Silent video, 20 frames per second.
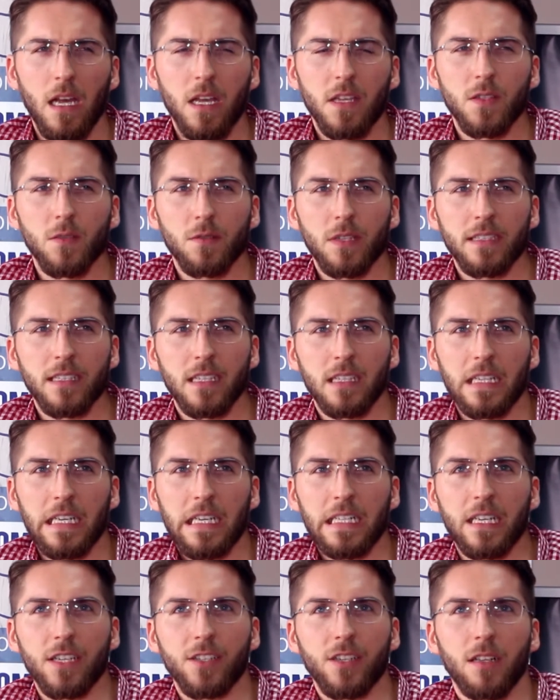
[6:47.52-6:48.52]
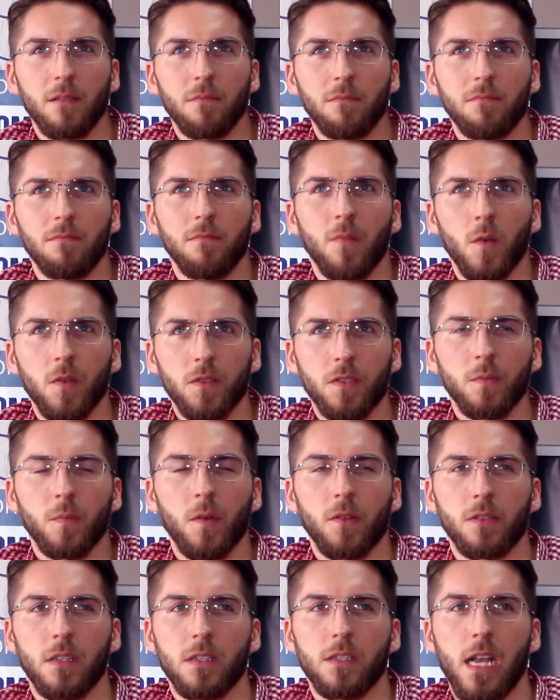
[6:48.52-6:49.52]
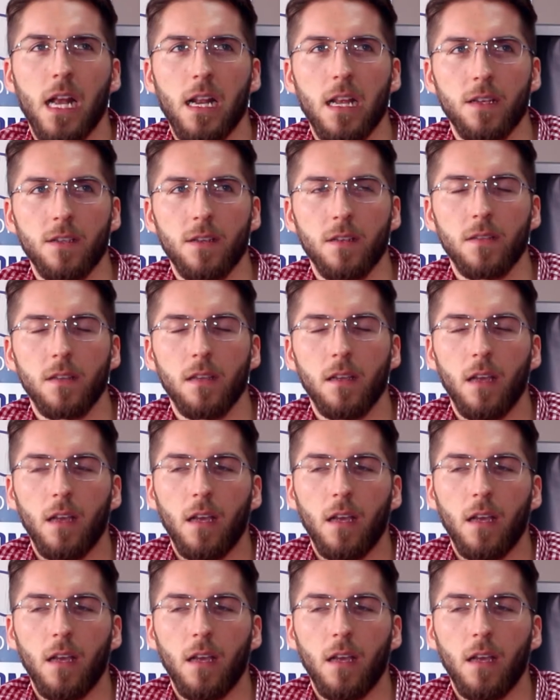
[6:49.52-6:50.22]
So these are the initial most important challenges.